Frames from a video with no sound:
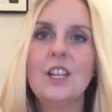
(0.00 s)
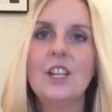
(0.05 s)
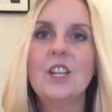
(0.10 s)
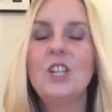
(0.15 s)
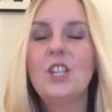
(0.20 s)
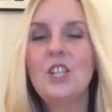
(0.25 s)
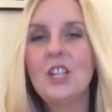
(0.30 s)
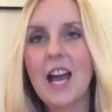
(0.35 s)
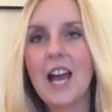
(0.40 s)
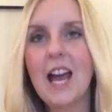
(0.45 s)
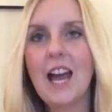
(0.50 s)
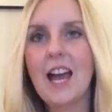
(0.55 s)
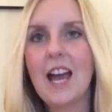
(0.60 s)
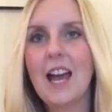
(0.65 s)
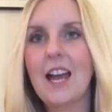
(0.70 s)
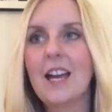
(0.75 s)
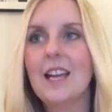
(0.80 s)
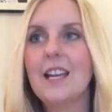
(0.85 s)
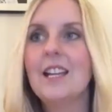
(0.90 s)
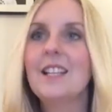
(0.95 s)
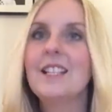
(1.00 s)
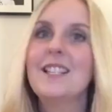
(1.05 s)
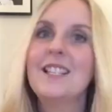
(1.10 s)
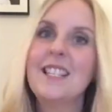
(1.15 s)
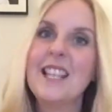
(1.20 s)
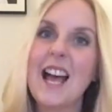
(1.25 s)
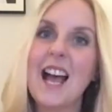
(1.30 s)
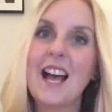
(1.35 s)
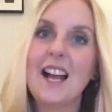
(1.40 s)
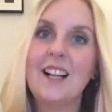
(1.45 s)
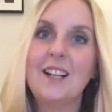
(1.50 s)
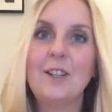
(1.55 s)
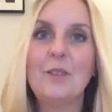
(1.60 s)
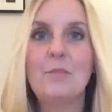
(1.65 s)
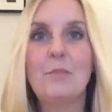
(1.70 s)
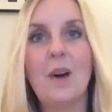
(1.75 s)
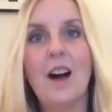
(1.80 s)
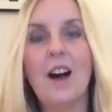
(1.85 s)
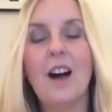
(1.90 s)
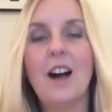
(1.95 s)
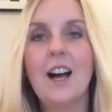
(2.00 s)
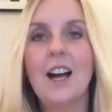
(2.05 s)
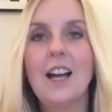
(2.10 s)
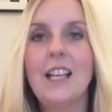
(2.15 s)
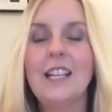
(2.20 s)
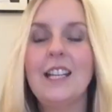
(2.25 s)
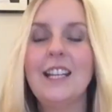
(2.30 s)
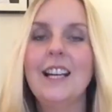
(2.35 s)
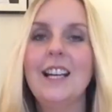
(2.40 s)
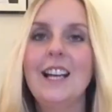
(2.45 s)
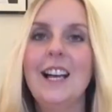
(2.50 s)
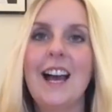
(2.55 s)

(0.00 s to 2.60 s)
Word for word: share, sell, buy,